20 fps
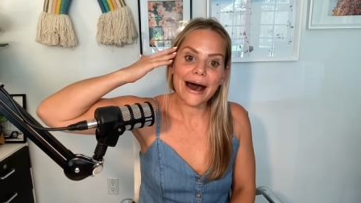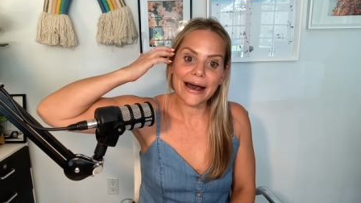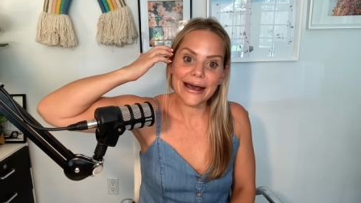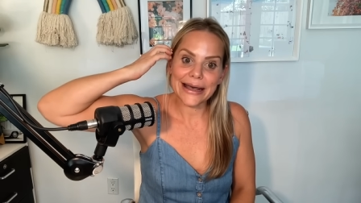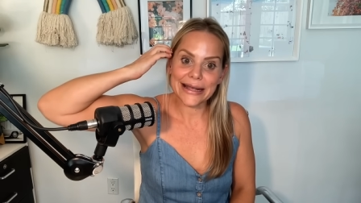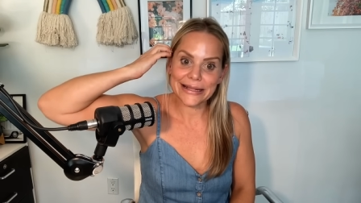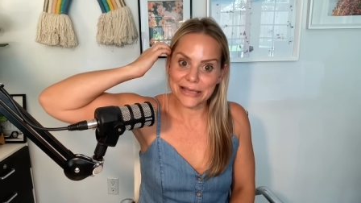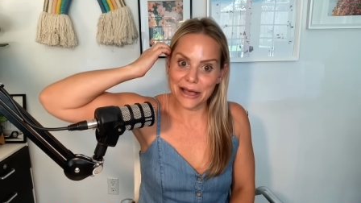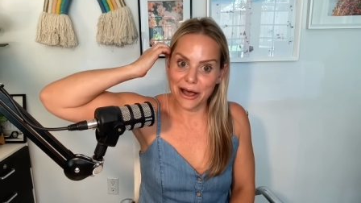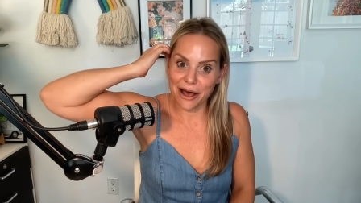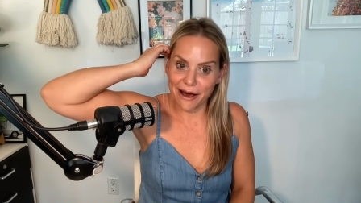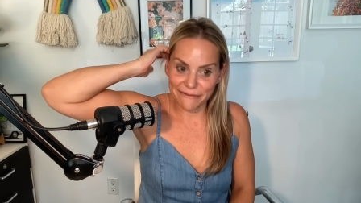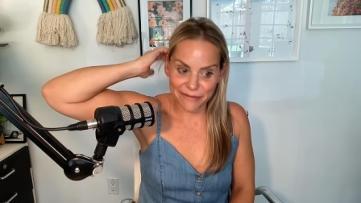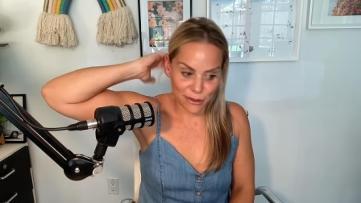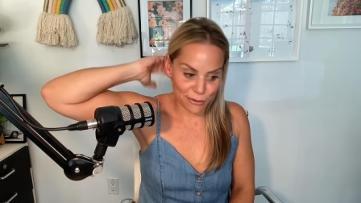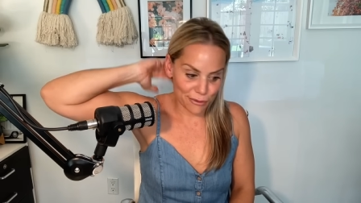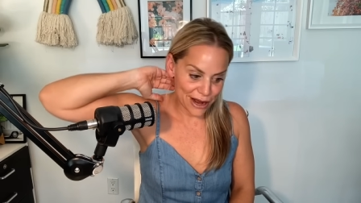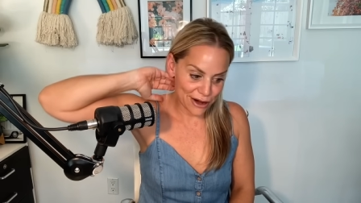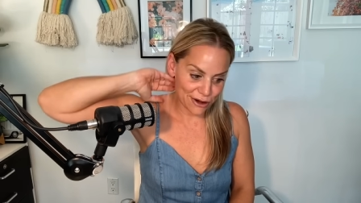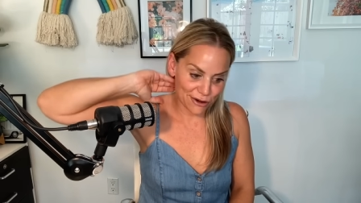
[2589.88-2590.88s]
It's off
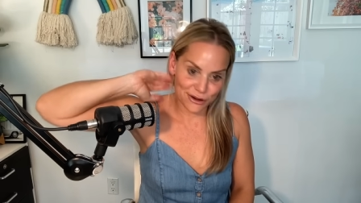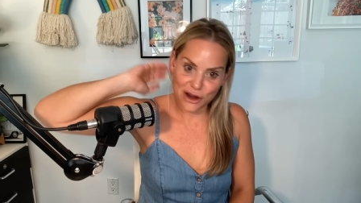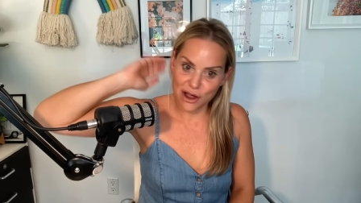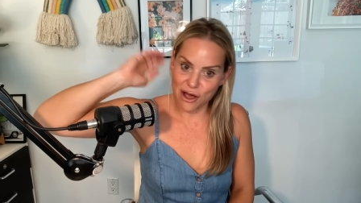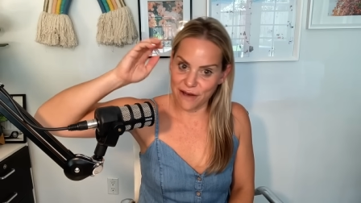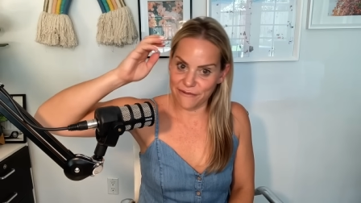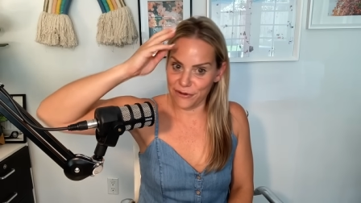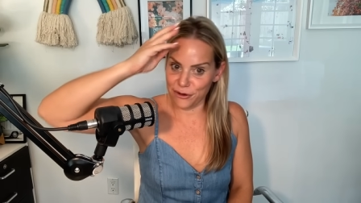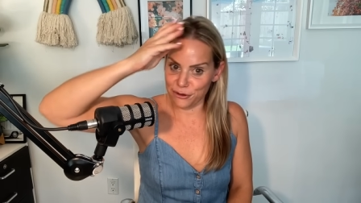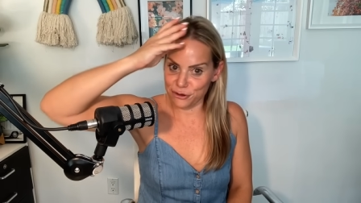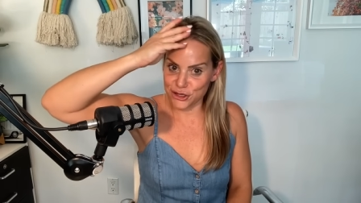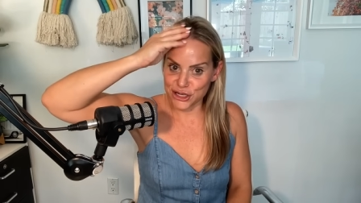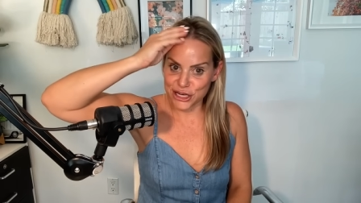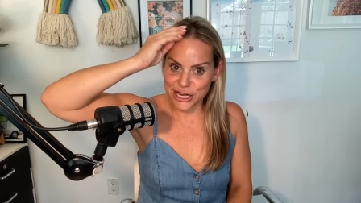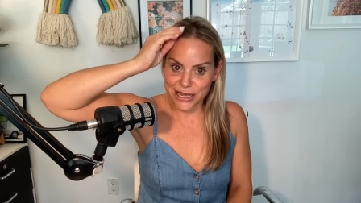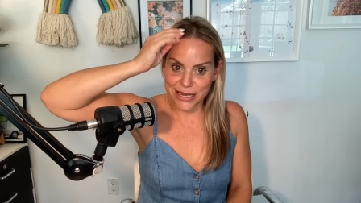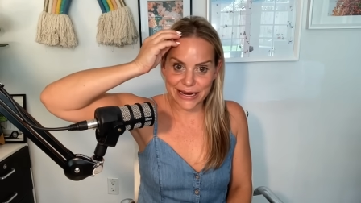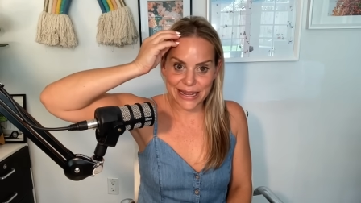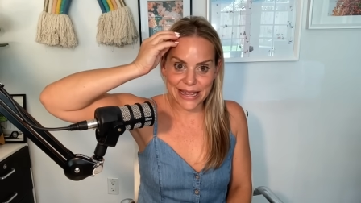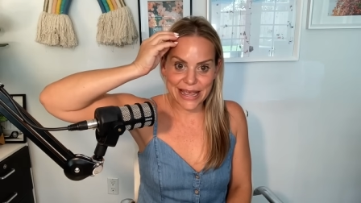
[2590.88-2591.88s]
the record convo
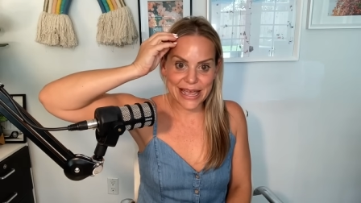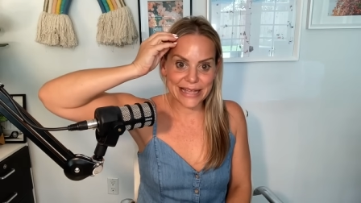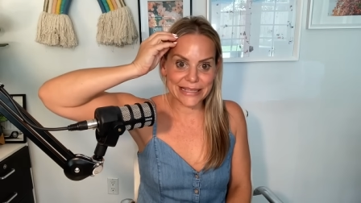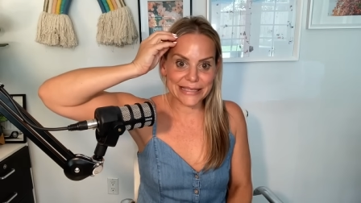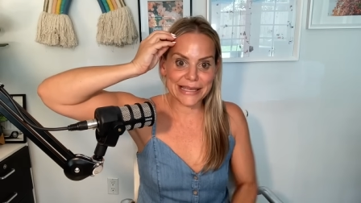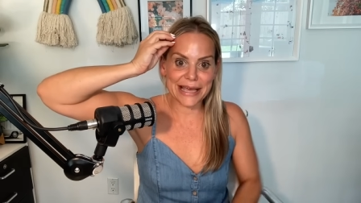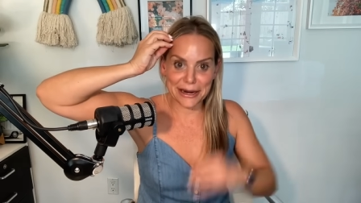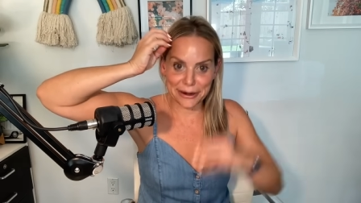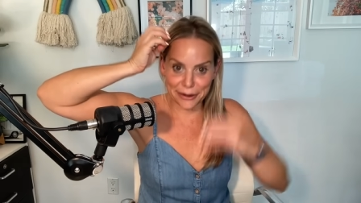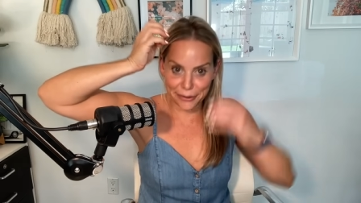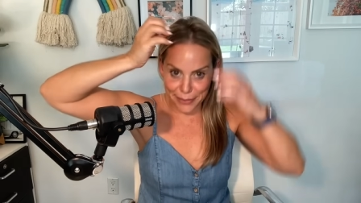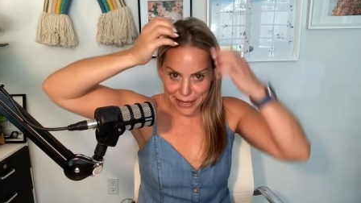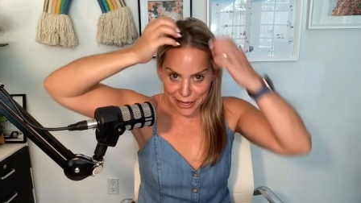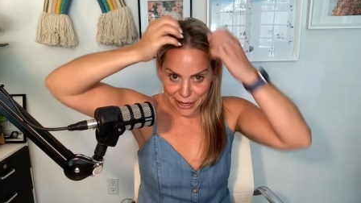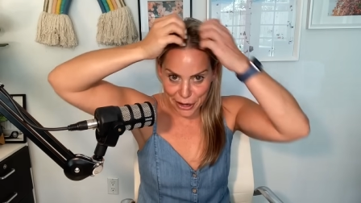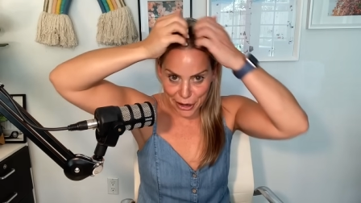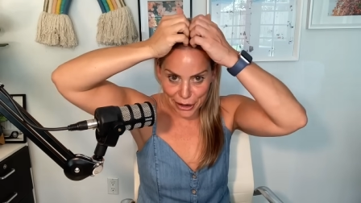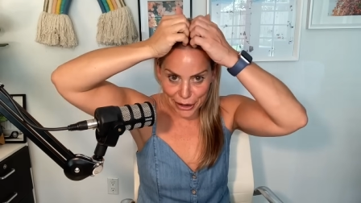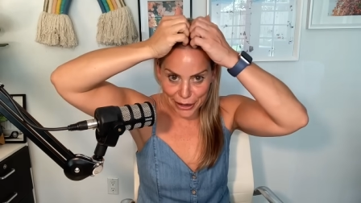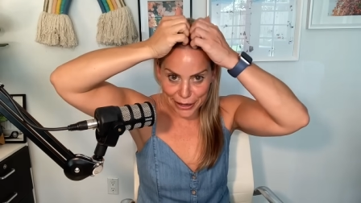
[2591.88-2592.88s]
shit. It's going to be
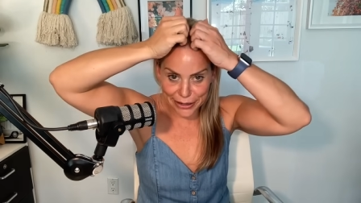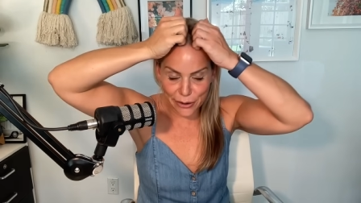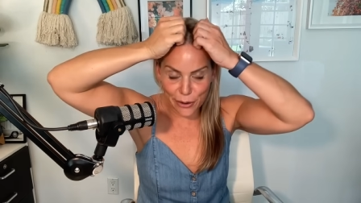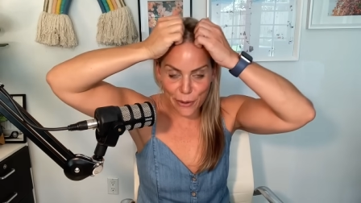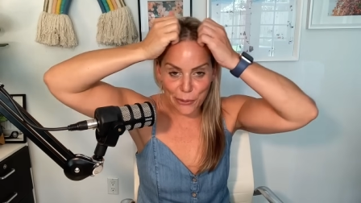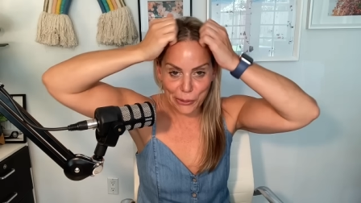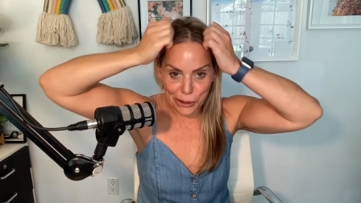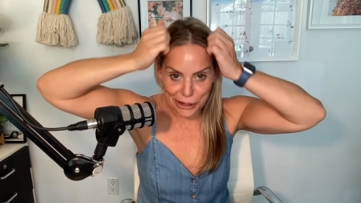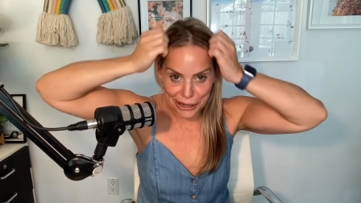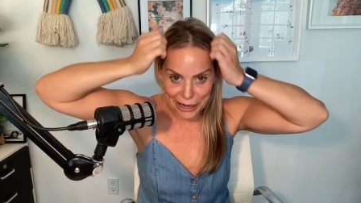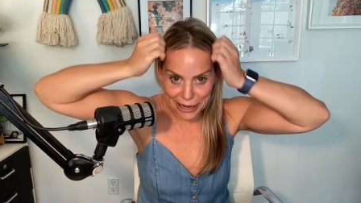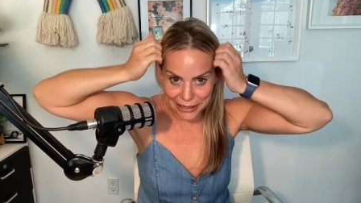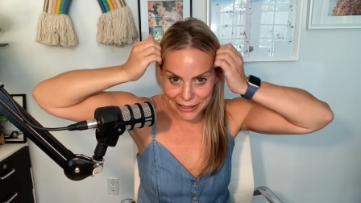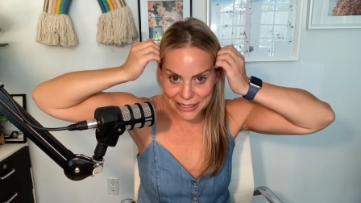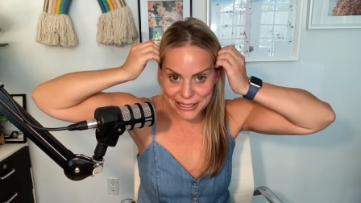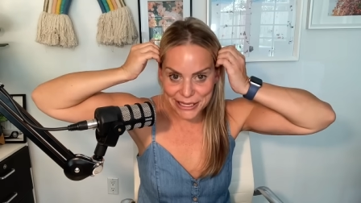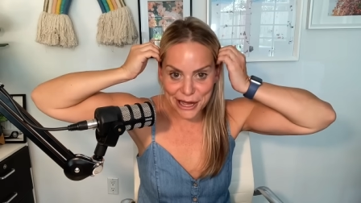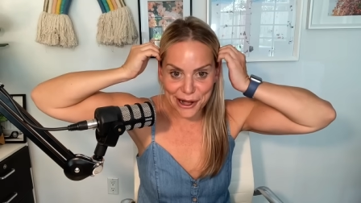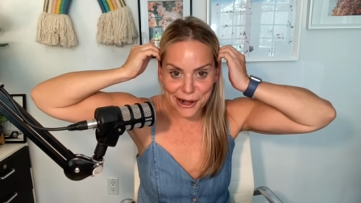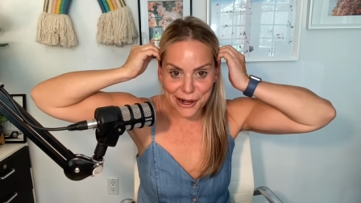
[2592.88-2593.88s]
good. We're going to
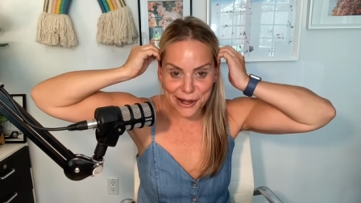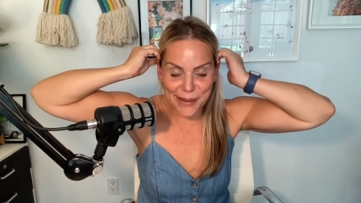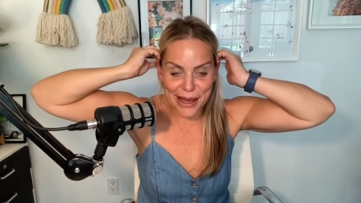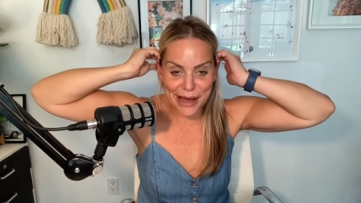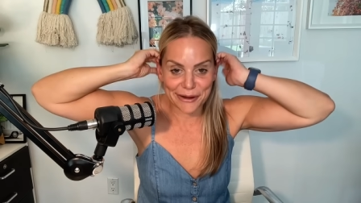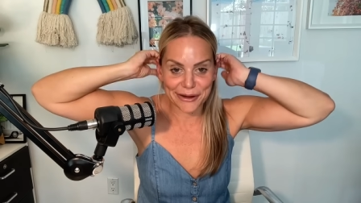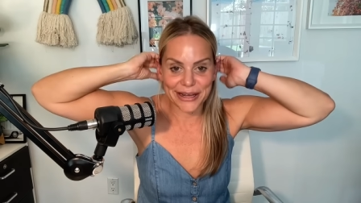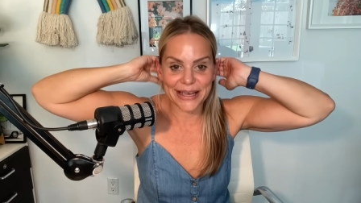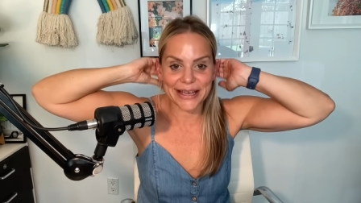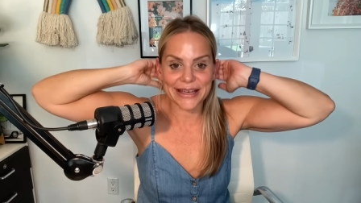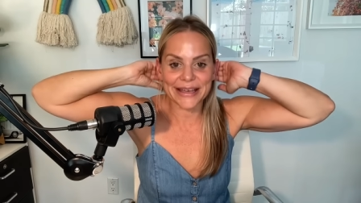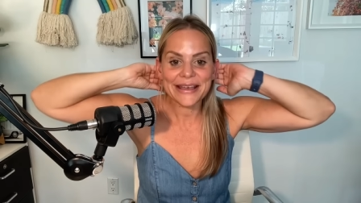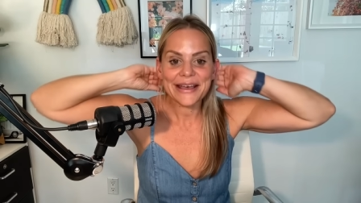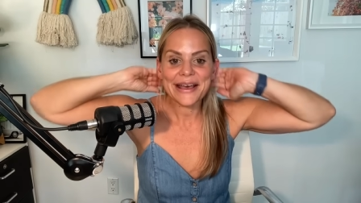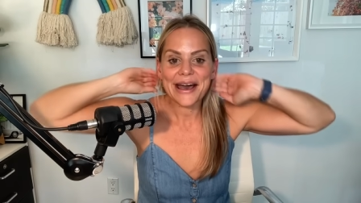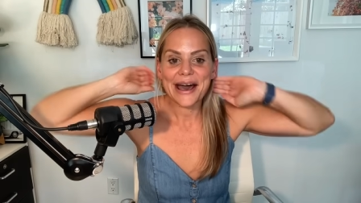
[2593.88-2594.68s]
talk about it.